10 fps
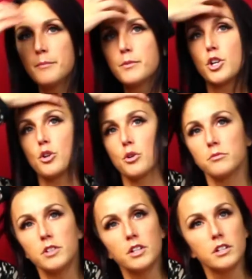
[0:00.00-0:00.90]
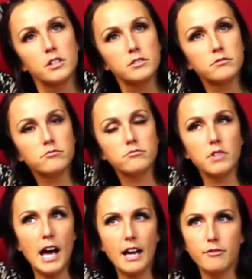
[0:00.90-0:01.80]
or your
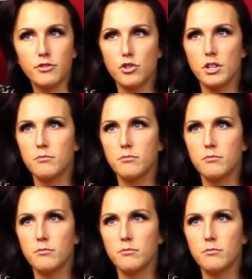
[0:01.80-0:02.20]
live stream.